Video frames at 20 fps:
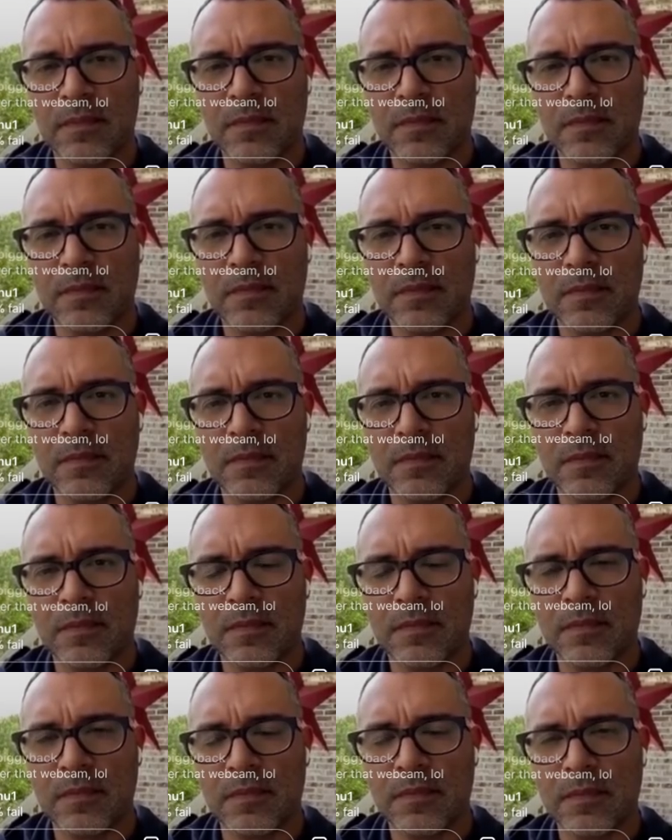
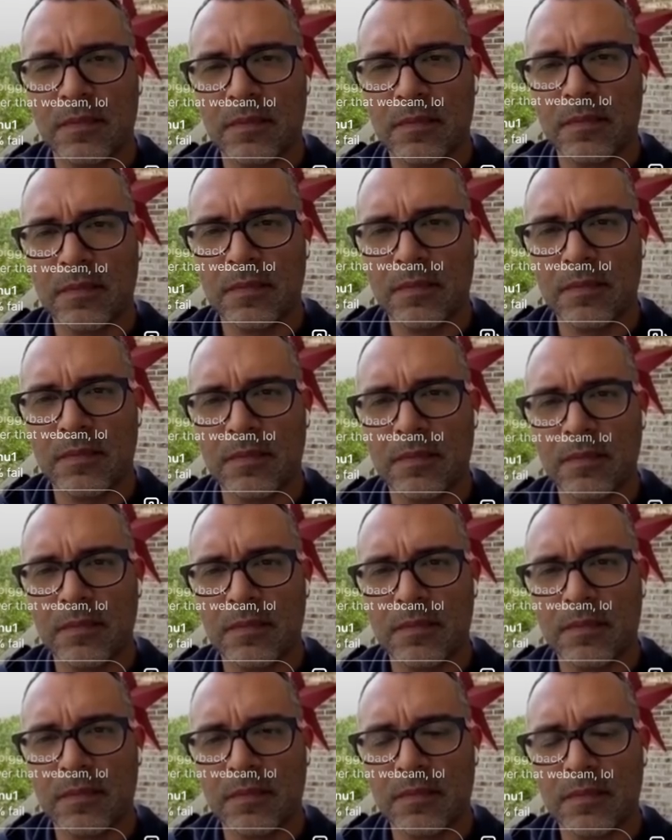
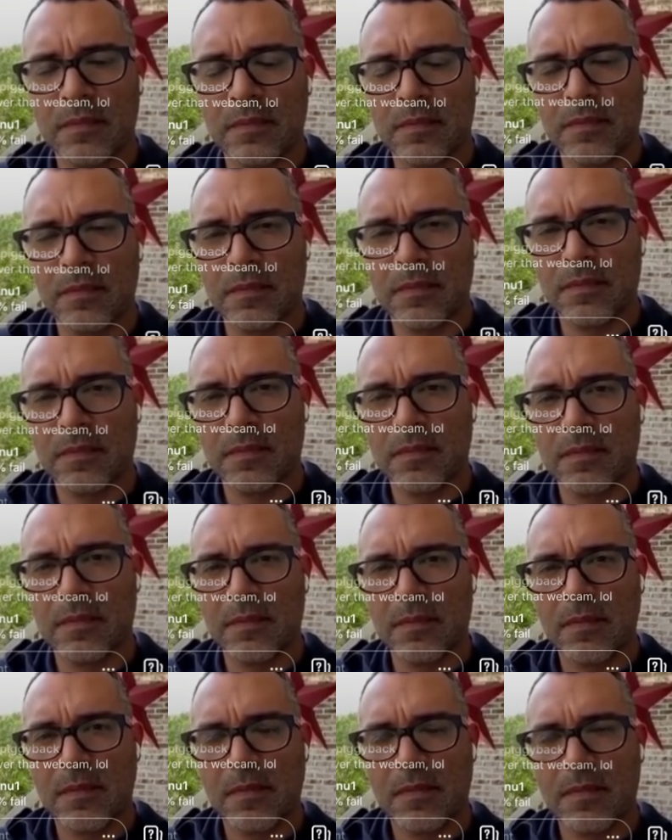
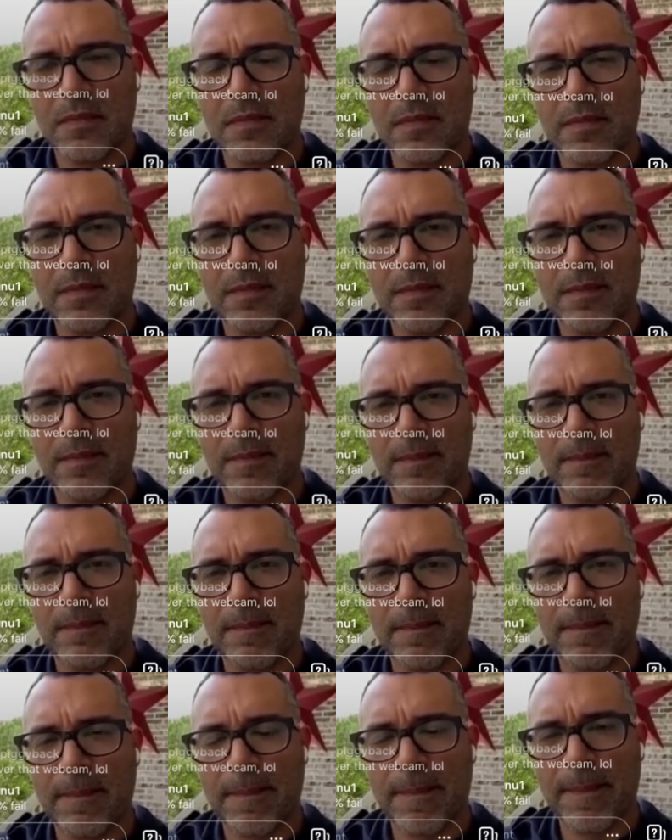
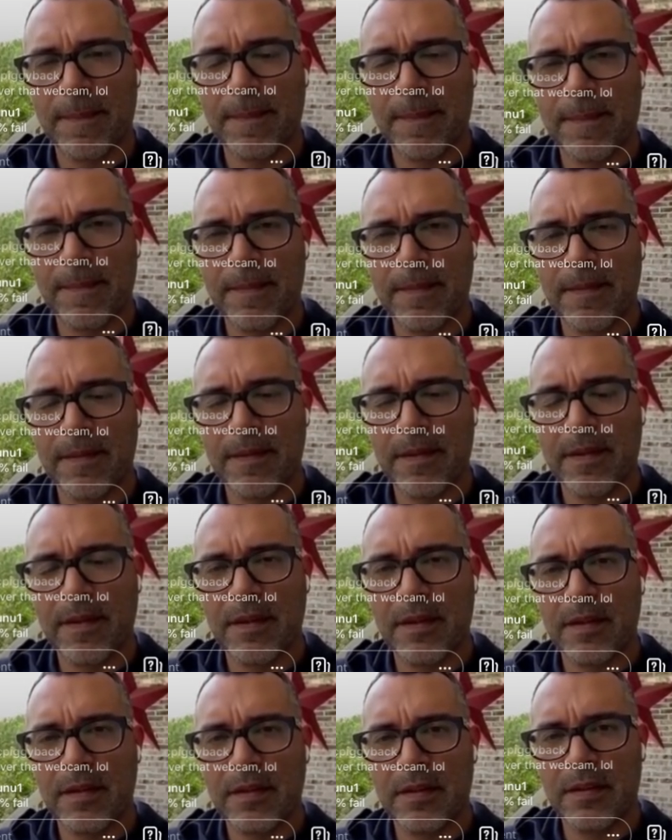
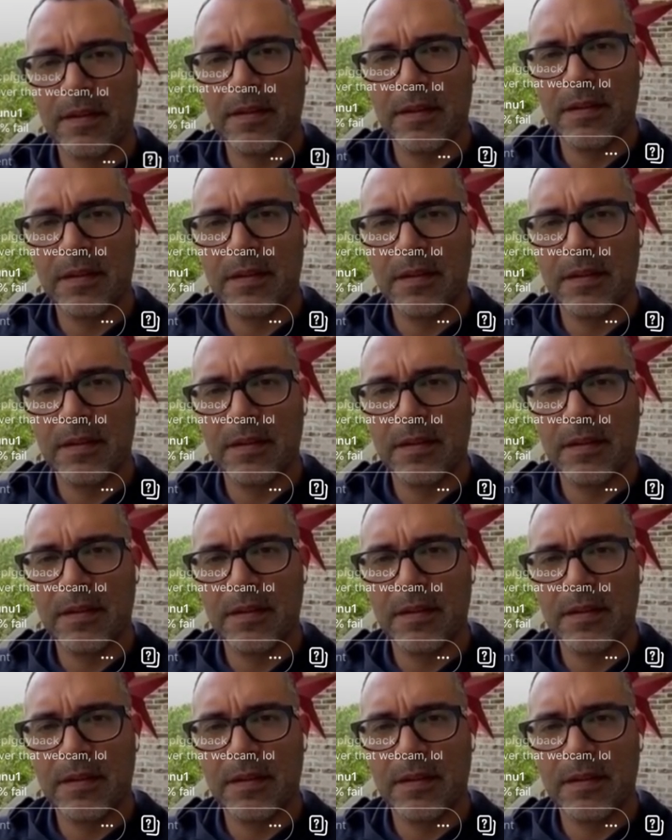This person isn't speaking.